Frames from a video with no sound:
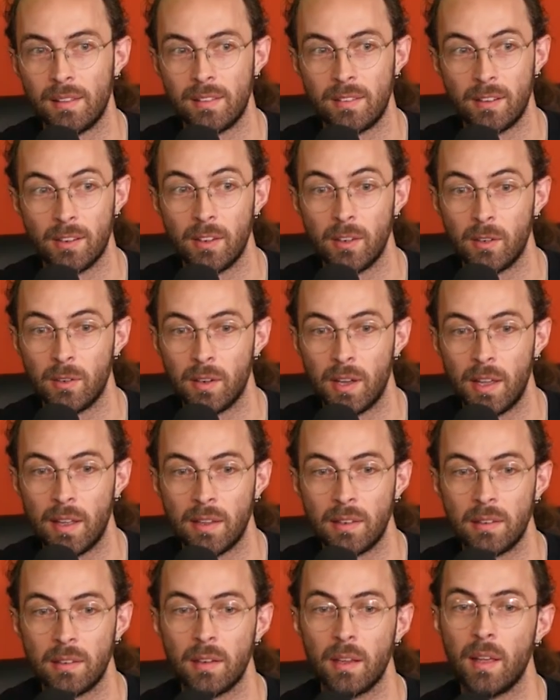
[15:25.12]
true,
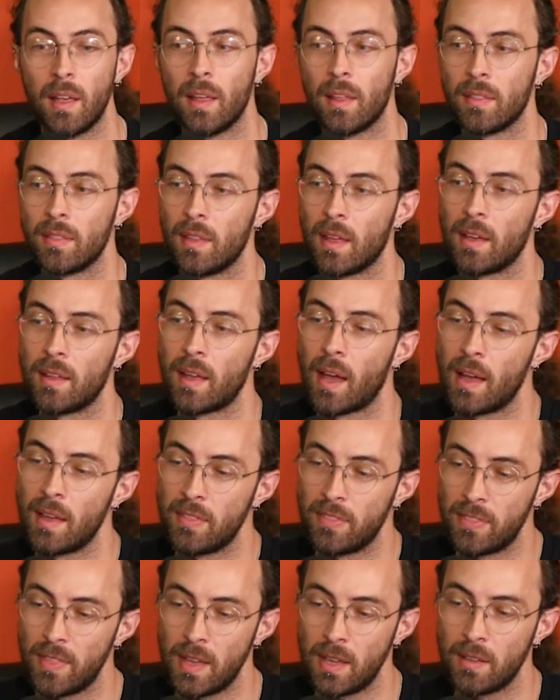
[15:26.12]
and that I
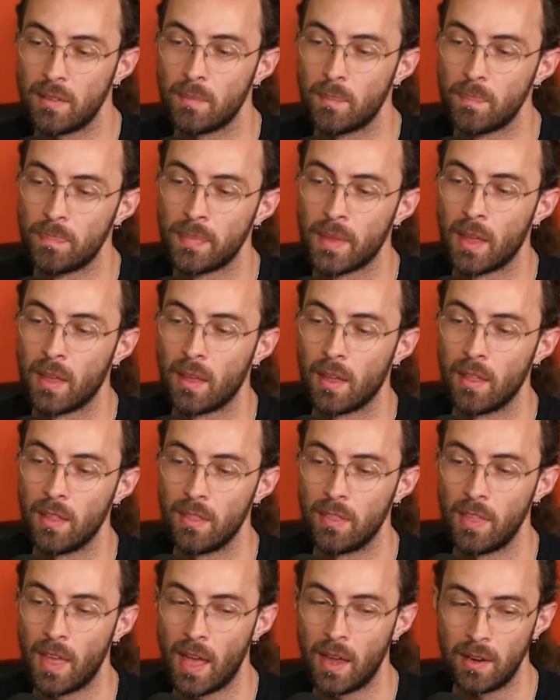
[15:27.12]
think
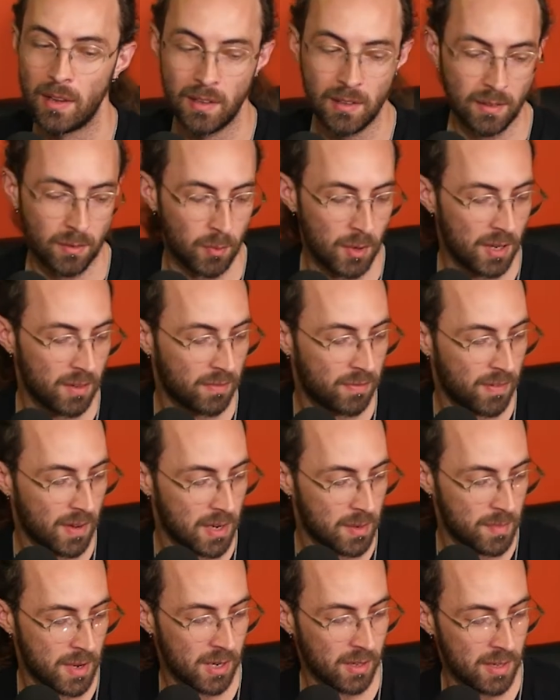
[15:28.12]
that is what
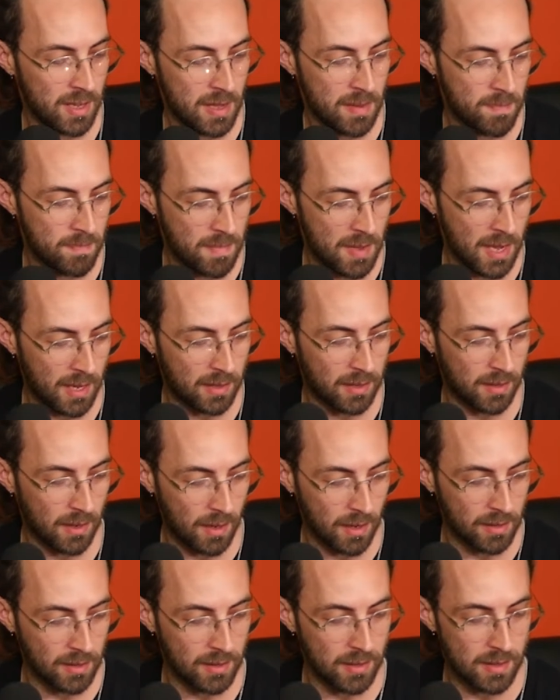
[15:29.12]
fundamentally makes
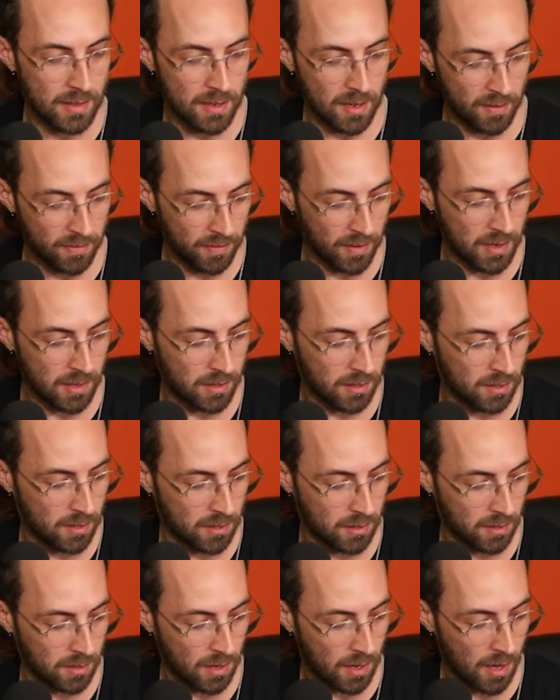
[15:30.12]
us
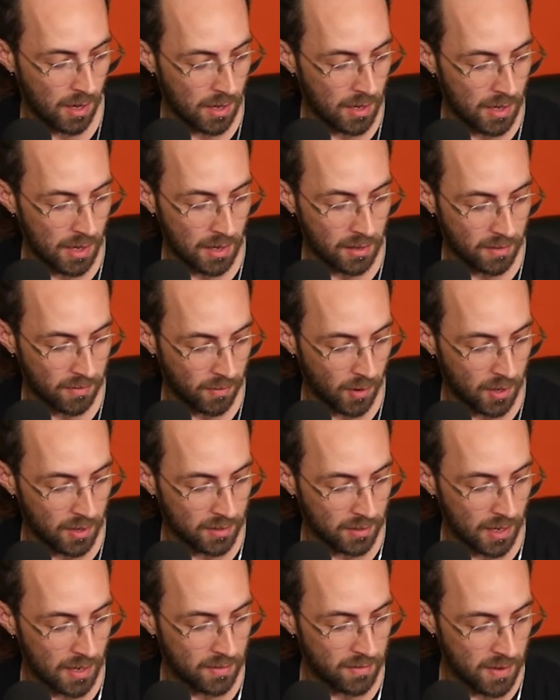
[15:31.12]
different uh, as far as
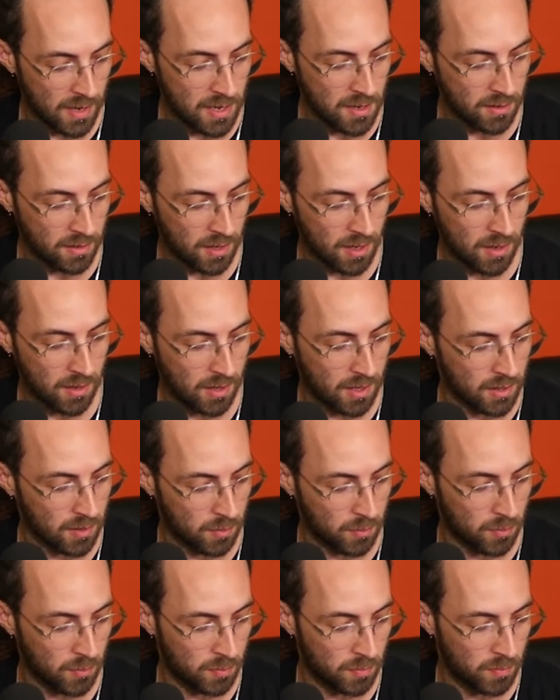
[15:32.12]
like venues go, because
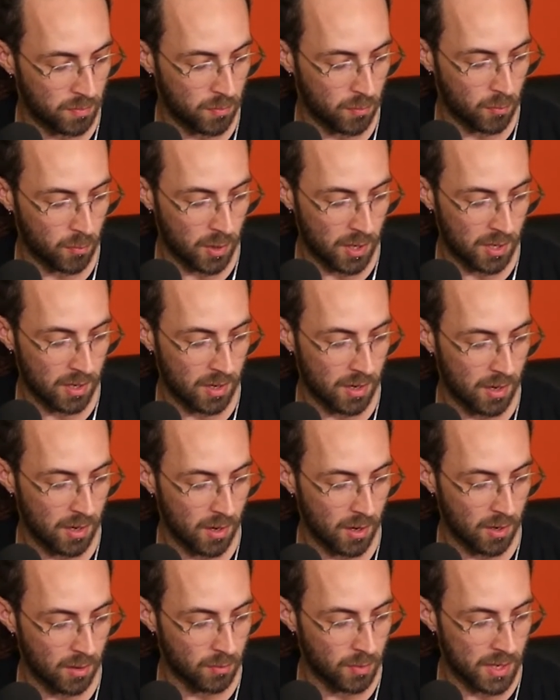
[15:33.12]
we're
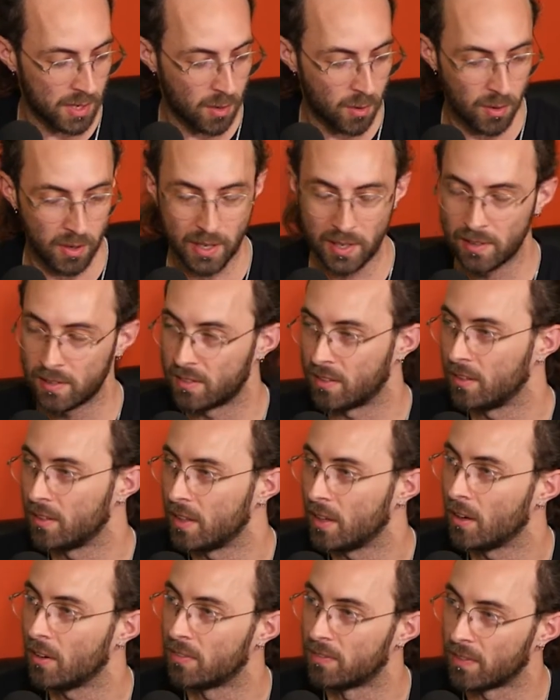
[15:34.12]
a recording
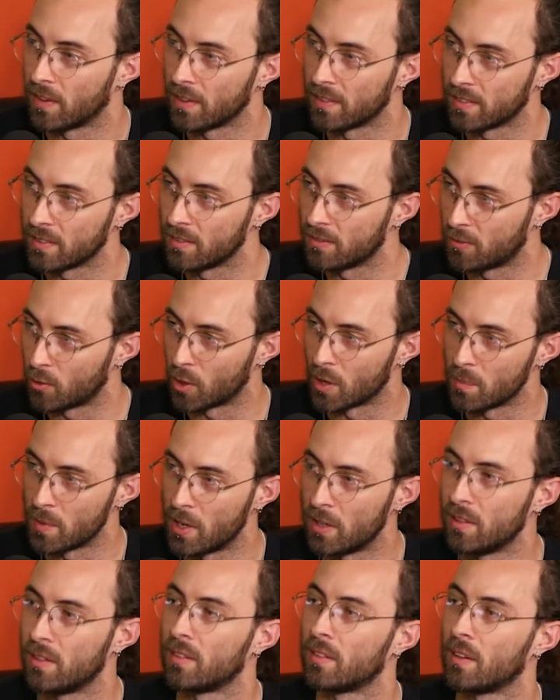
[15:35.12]
studio first and
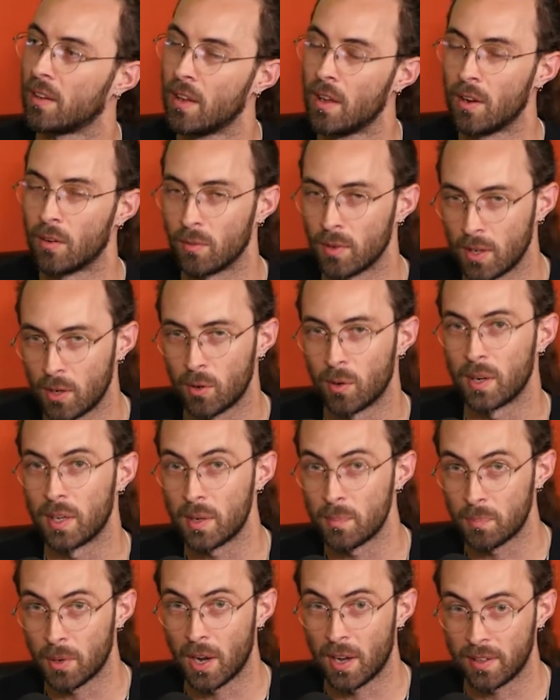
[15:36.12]
foremost. Okay, yeah. Recording
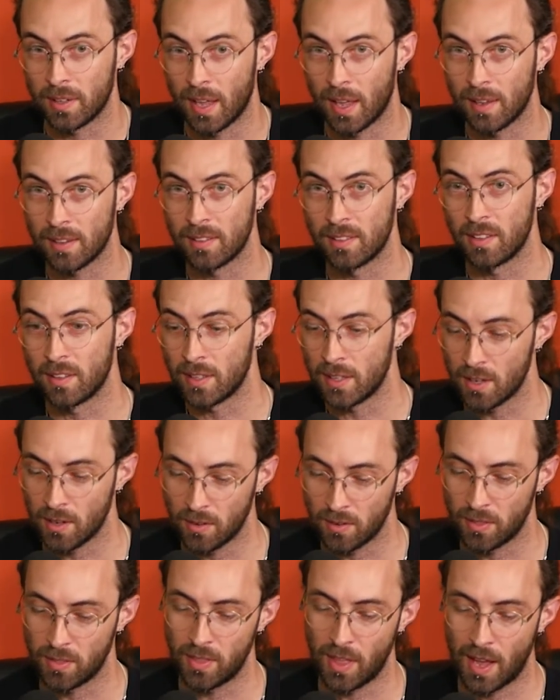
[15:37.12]
and broadcast
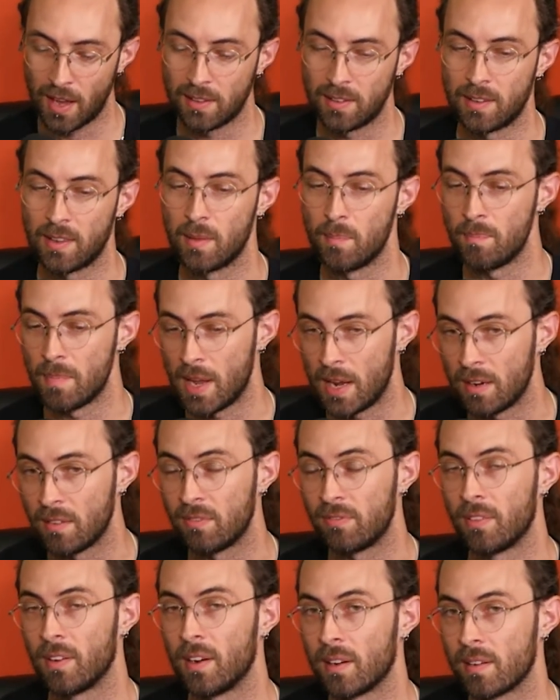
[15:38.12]
studio. That's the main
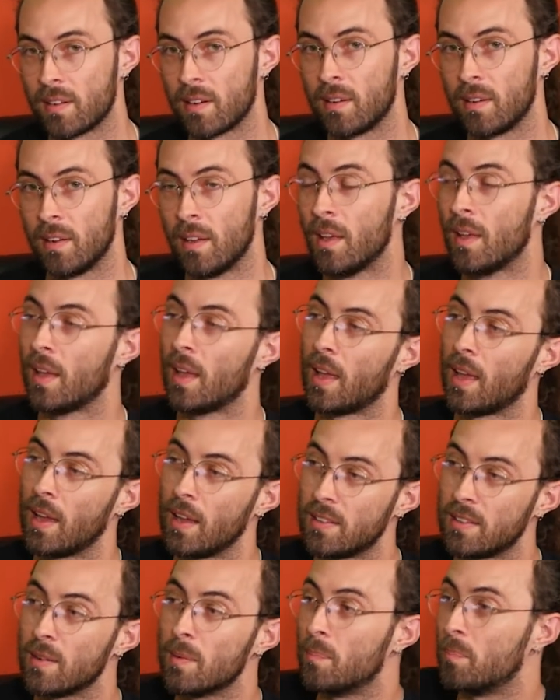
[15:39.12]
function.
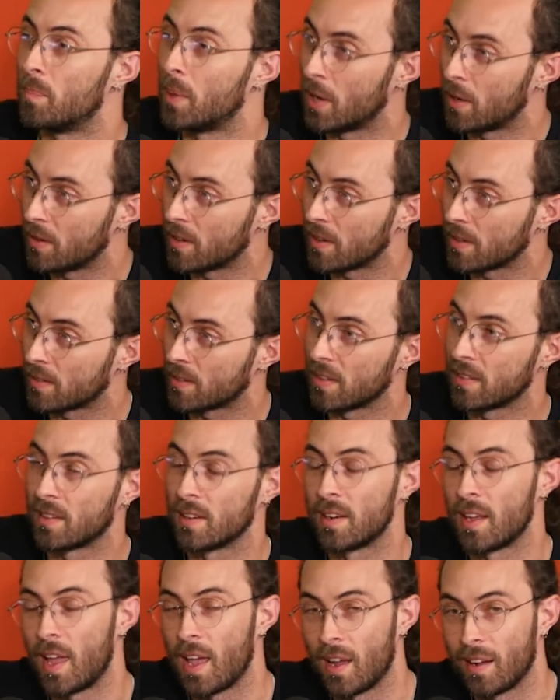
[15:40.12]
It's a bonus. It's
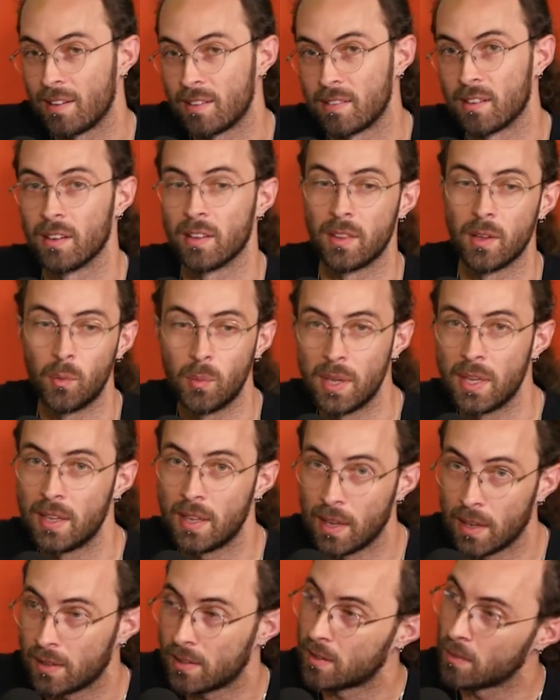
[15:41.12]
an extra that we
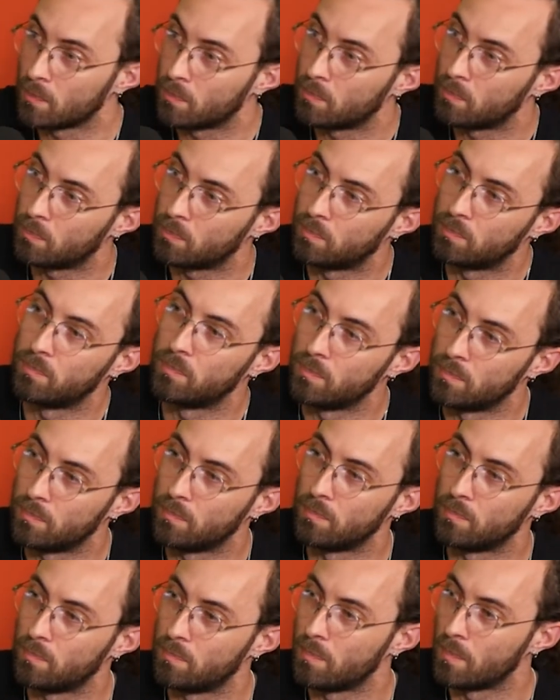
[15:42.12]
get to
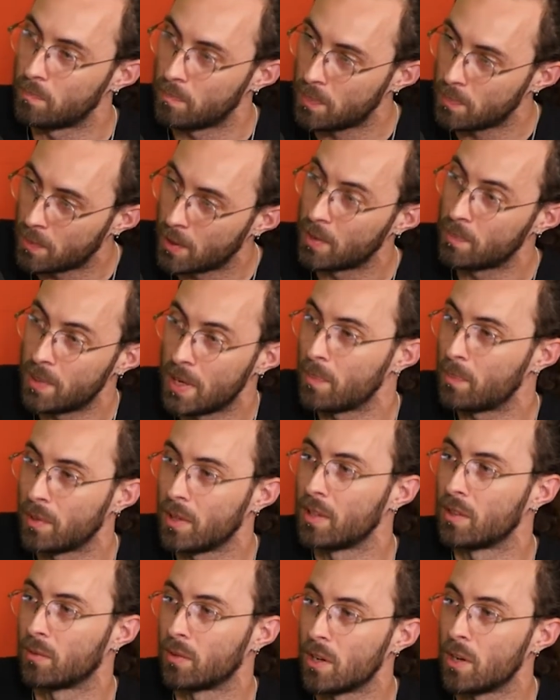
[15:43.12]
put people
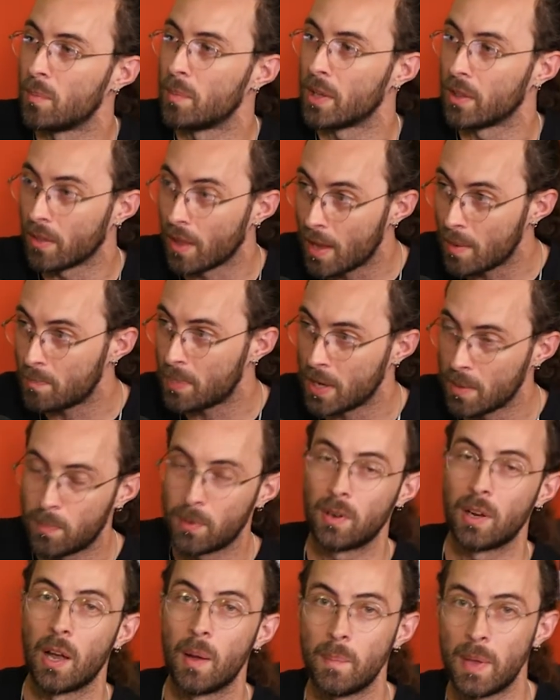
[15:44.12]
in the room and let people
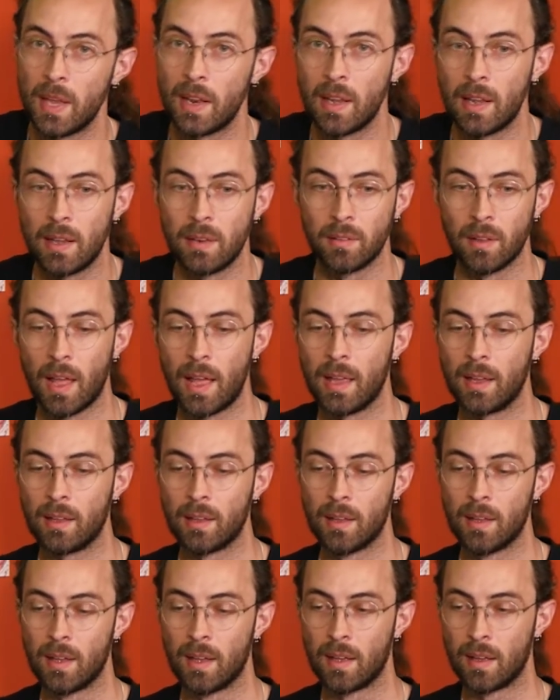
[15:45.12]
come in and like
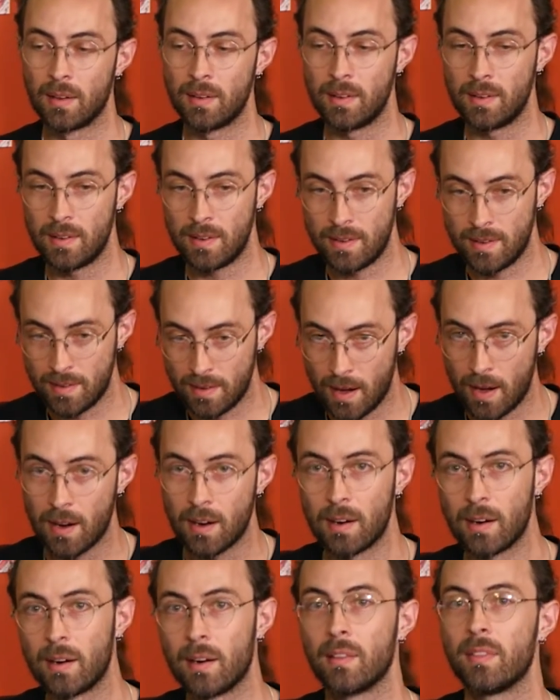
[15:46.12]

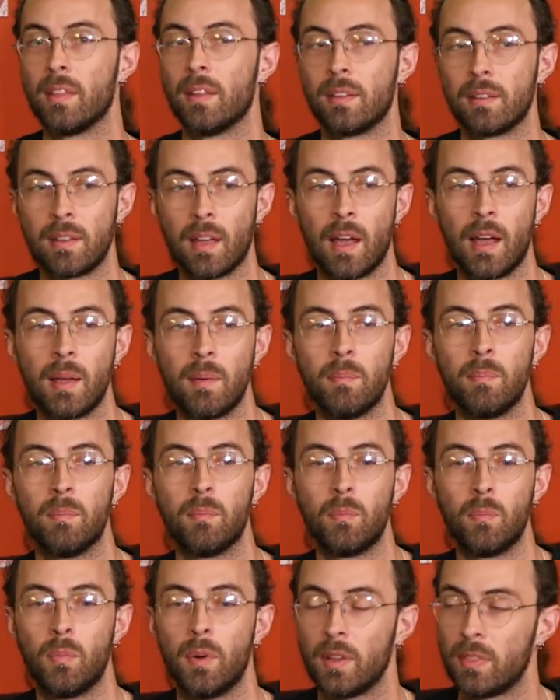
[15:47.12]
share this time
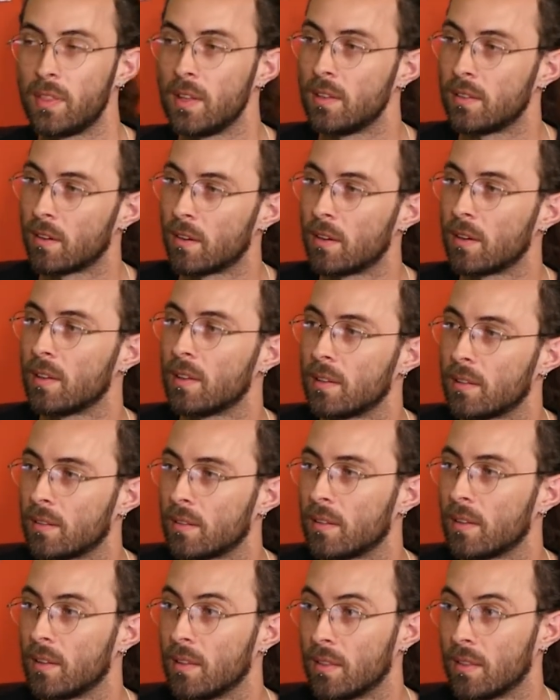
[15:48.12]
with these
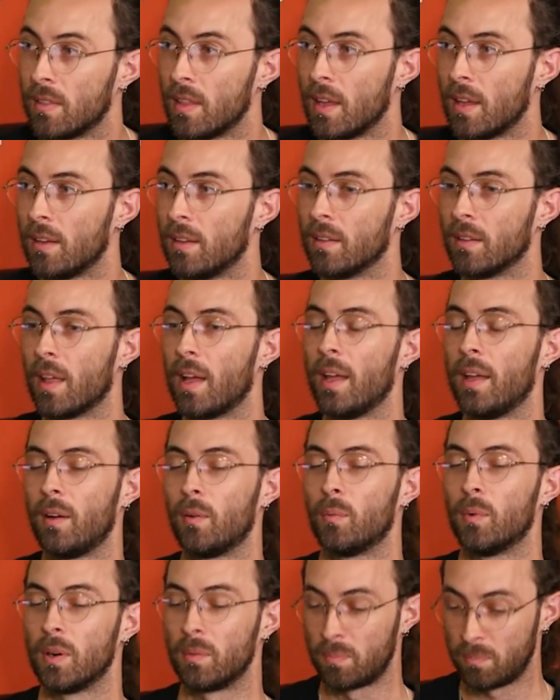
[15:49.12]
artists. Yeah. That, like
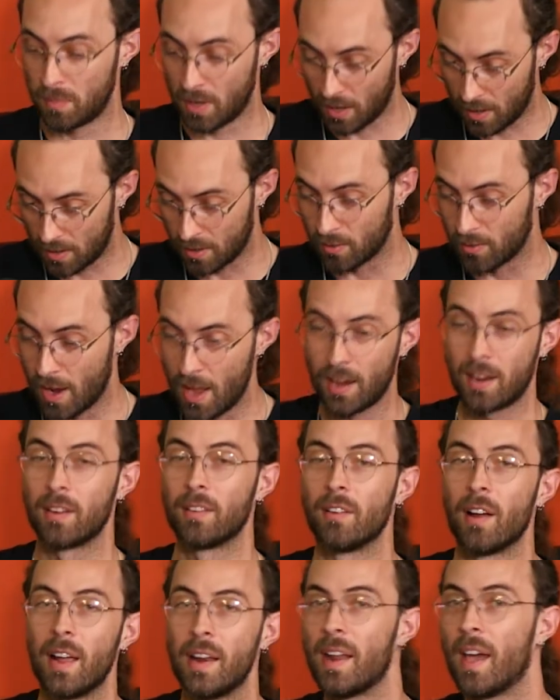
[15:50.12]
we're cutting a record
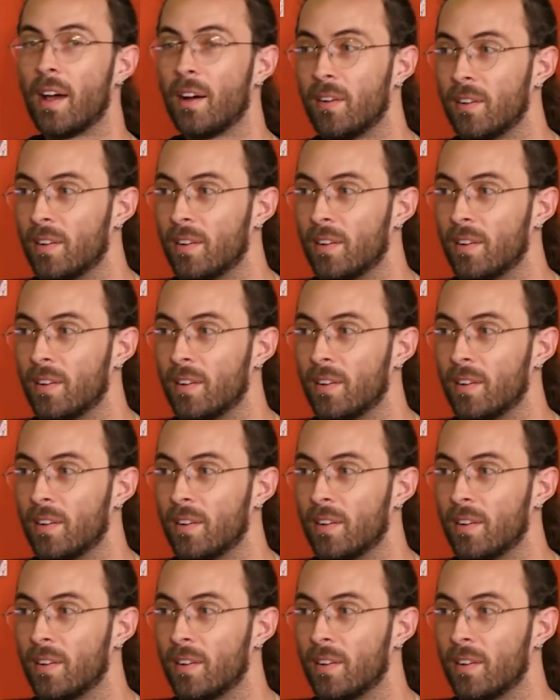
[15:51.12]
right now.